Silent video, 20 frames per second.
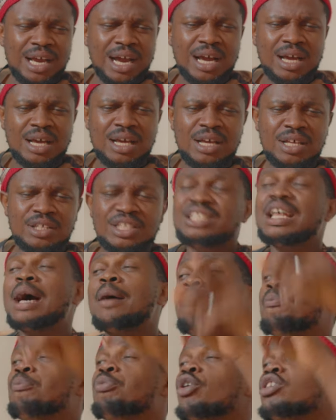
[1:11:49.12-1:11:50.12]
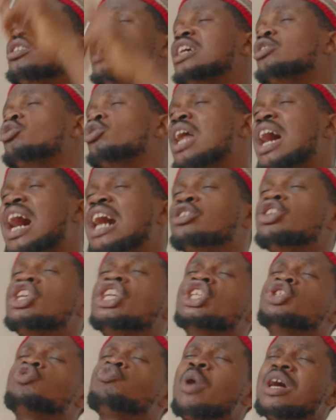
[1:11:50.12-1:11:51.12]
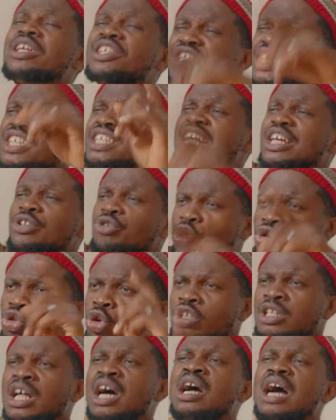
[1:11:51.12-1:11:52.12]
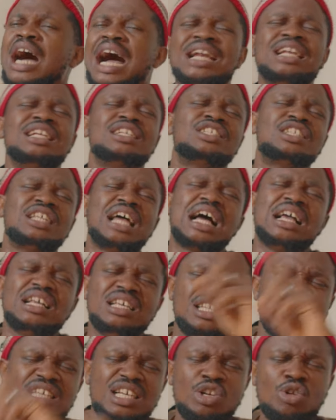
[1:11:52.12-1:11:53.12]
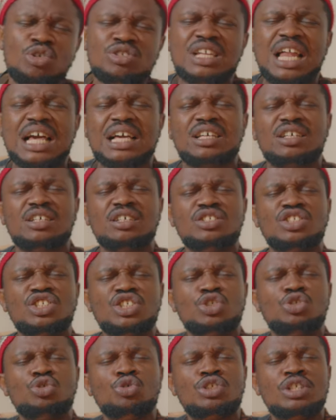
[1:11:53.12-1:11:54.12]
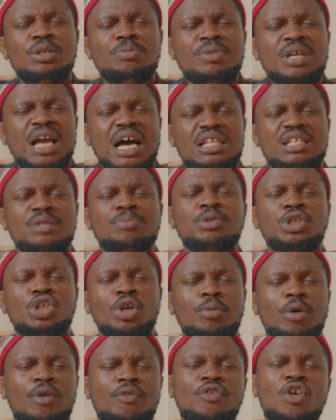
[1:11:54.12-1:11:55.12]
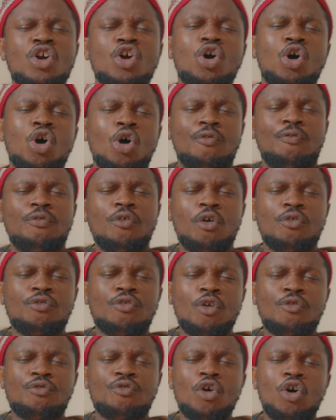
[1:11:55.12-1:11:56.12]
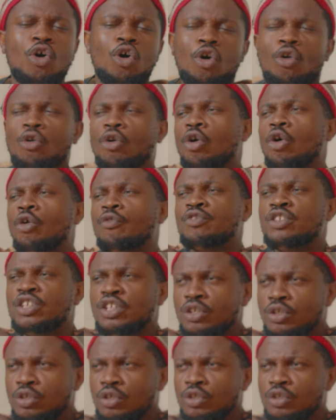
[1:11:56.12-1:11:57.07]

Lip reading: her. Since I brought her into the house, it's one sickness for the other. And it looks like she's using me as medium of the